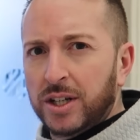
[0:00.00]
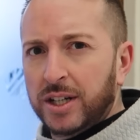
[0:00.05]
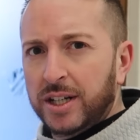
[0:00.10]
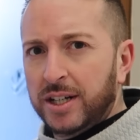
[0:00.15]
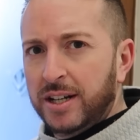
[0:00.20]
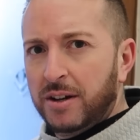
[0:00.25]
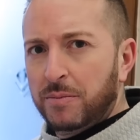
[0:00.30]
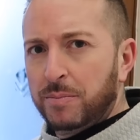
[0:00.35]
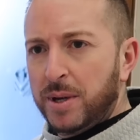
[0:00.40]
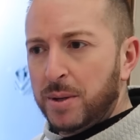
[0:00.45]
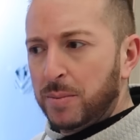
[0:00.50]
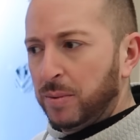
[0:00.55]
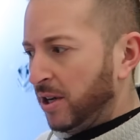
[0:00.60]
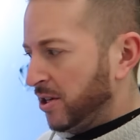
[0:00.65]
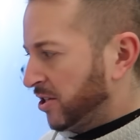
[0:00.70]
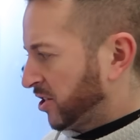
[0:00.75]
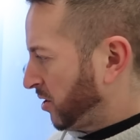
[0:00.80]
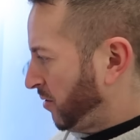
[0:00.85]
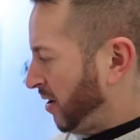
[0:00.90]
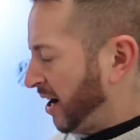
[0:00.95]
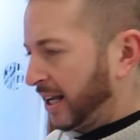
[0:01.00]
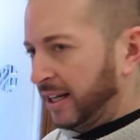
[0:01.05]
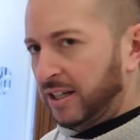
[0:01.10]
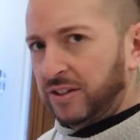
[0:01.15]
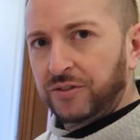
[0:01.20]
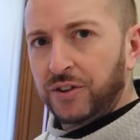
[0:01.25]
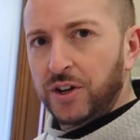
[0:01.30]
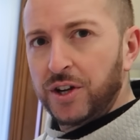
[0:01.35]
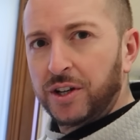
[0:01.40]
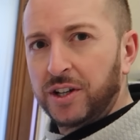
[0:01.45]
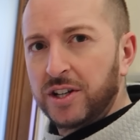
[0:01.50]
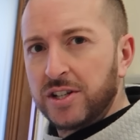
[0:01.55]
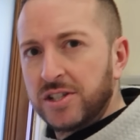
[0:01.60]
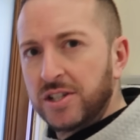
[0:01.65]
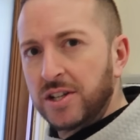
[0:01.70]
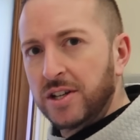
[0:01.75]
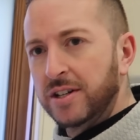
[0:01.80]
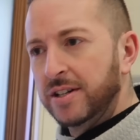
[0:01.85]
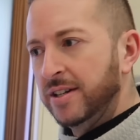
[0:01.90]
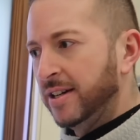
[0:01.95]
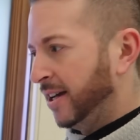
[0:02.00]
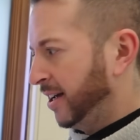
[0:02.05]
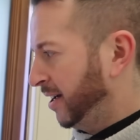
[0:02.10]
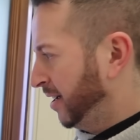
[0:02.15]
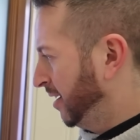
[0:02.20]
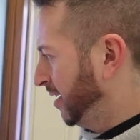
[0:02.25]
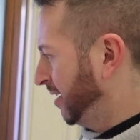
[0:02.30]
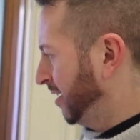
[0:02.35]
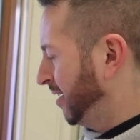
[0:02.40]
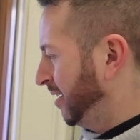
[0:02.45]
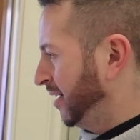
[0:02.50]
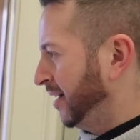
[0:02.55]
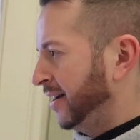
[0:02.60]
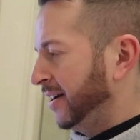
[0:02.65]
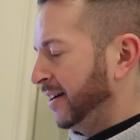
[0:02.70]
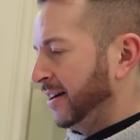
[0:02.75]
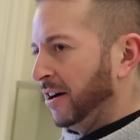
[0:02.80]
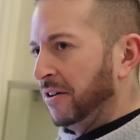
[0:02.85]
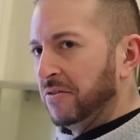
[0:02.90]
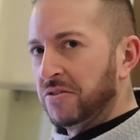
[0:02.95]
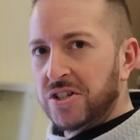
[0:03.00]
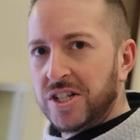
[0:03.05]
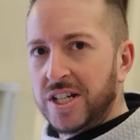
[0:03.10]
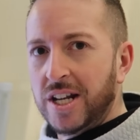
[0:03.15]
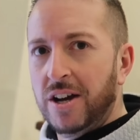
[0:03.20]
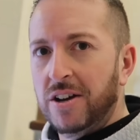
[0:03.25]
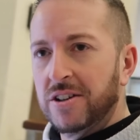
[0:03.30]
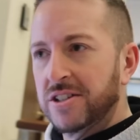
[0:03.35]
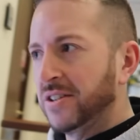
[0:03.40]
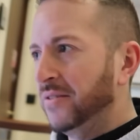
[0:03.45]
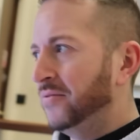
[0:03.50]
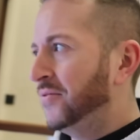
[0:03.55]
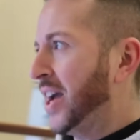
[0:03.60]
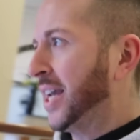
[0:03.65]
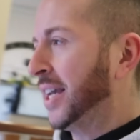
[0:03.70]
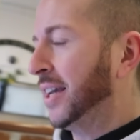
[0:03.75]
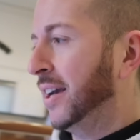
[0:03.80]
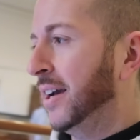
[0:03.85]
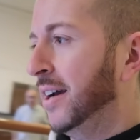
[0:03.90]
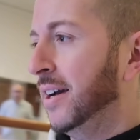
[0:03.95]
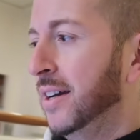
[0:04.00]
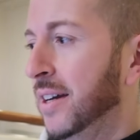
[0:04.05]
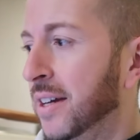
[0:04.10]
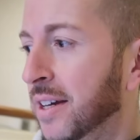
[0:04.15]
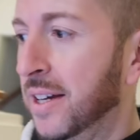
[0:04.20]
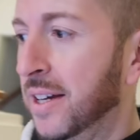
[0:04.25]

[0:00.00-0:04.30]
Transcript: You know, people like Sir Alex Ferguson, obviously Arsene Wenger,